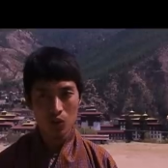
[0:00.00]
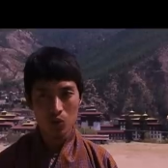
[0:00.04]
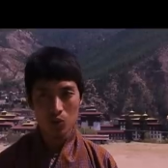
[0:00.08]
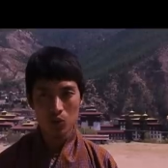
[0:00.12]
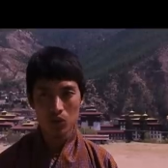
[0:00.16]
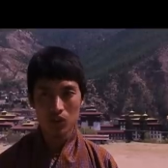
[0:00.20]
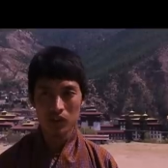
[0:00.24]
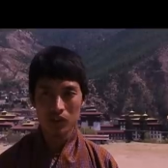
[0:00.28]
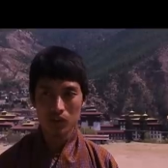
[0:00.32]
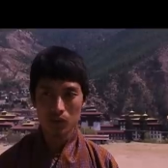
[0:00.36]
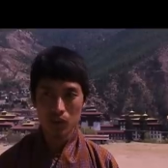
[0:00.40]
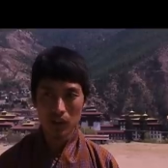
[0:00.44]

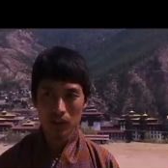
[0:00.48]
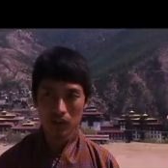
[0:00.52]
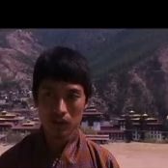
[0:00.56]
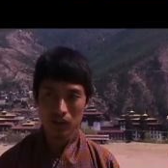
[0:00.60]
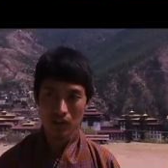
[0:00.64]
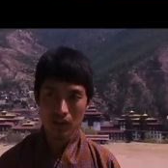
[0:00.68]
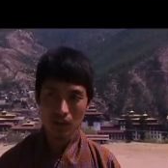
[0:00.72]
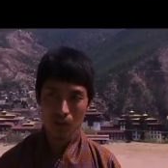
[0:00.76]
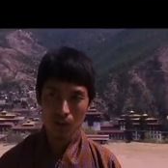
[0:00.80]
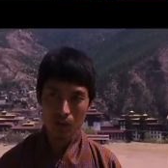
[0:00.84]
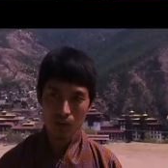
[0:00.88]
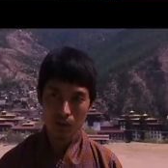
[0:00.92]

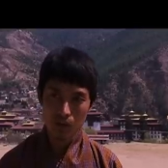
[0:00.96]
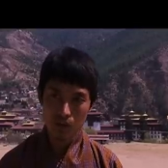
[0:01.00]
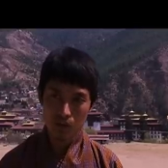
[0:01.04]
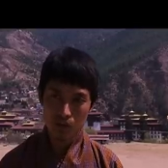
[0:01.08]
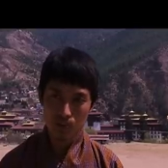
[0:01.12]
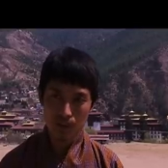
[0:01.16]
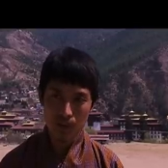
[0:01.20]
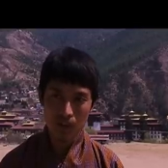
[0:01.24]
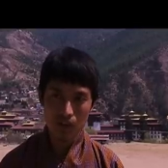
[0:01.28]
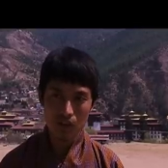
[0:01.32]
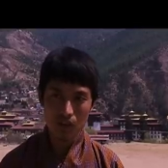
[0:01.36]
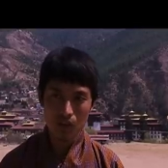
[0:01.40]
we
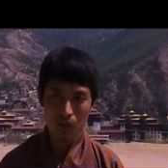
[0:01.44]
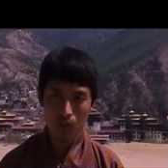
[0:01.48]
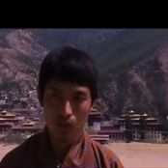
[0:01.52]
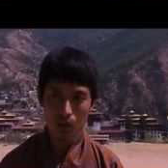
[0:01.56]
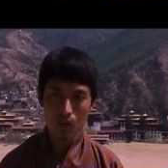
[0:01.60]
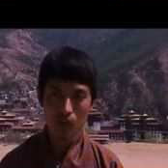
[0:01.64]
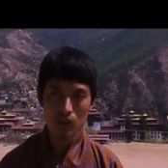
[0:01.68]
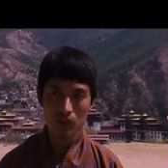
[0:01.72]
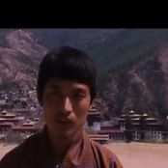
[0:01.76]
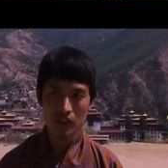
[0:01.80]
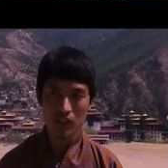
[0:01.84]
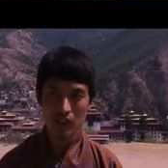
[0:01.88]
spend a
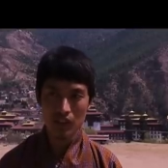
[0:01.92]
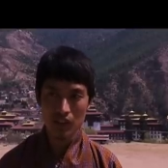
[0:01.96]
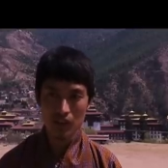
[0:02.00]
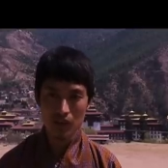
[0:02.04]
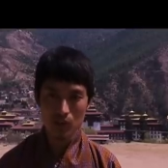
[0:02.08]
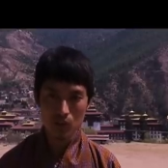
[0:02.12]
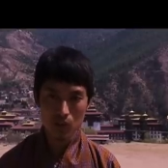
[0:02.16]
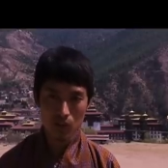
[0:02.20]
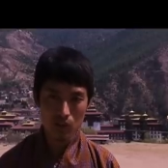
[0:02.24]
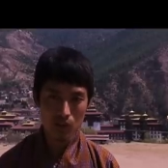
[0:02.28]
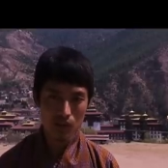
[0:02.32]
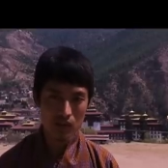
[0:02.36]
whole day
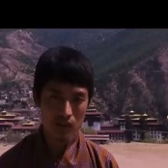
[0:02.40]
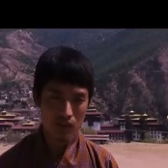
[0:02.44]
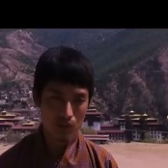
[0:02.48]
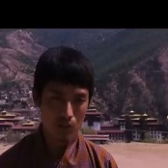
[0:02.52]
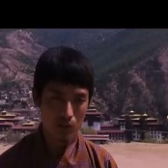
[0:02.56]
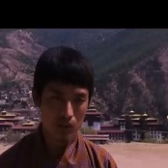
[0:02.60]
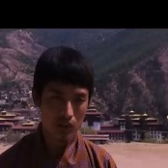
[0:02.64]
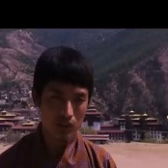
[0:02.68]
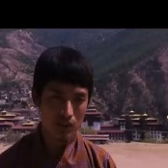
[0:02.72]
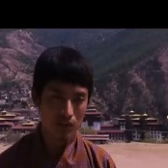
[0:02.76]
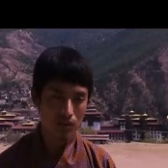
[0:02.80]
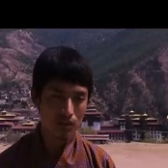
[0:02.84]

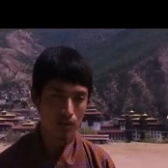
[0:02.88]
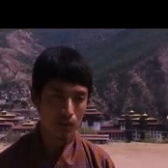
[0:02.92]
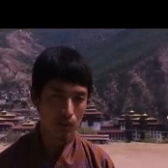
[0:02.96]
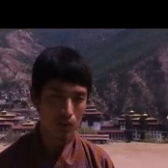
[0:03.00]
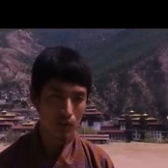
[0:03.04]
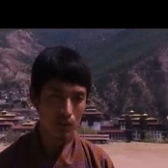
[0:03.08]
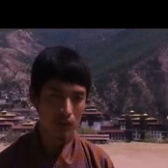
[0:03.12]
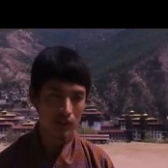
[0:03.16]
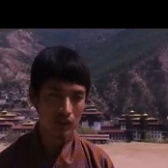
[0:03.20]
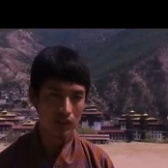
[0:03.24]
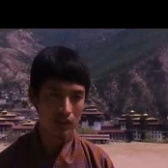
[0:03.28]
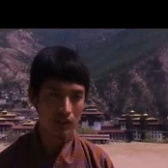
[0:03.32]
waiting
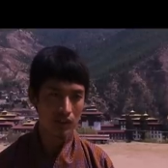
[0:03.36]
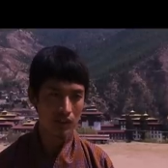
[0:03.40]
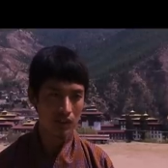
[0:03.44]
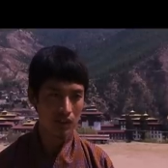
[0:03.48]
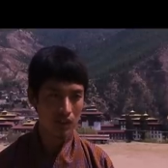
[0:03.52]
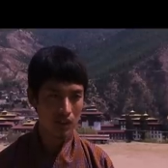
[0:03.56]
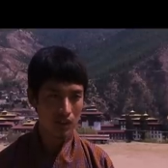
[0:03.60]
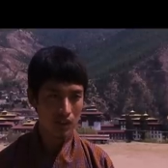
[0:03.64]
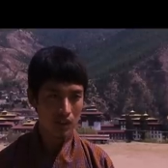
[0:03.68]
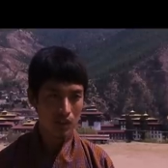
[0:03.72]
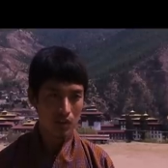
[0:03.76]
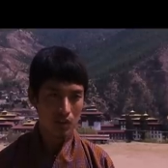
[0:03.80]
for the
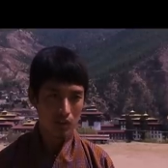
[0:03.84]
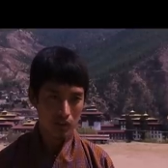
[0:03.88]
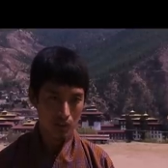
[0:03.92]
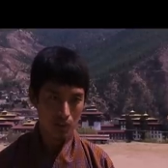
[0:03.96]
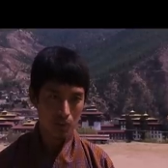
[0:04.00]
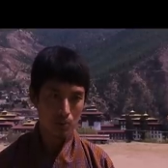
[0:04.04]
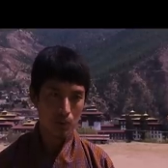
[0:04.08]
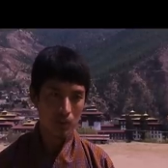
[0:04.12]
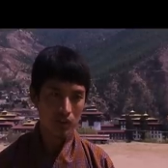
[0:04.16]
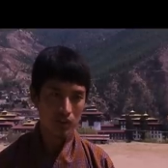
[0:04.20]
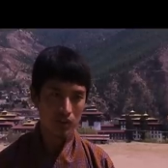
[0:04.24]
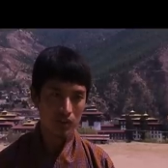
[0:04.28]

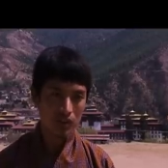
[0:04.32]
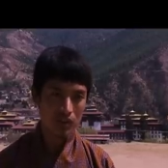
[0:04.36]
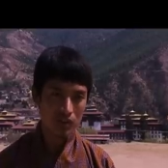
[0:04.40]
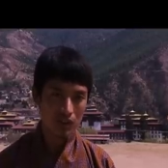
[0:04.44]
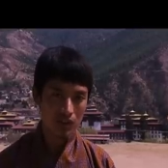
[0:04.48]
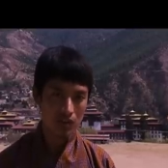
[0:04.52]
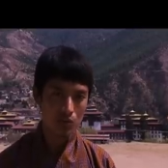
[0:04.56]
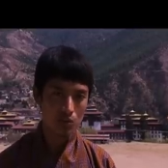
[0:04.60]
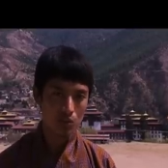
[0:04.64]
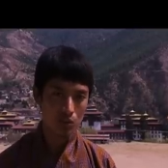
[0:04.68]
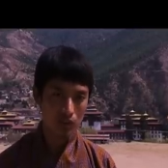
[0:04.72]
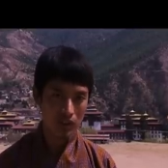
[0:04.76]
person
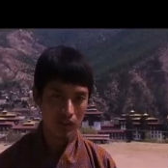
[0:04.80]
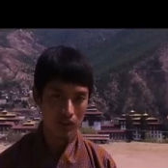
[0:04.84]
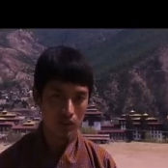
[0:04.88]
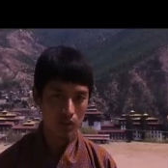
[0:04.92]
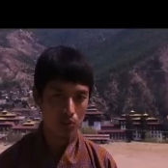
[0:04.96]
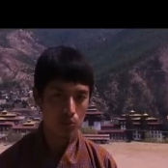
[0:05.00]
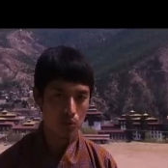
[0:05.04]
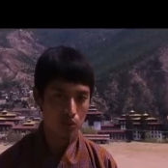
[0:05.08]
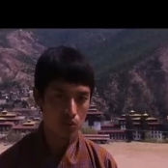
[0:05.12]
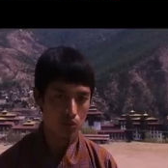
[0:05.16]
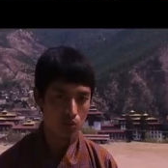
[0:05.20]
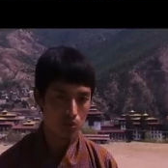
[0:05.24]
that we are
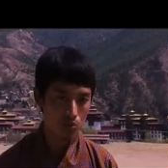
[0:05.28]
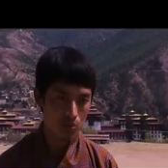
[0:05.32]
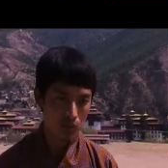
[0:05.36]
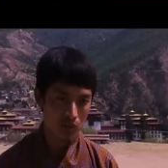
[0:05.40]
supposed to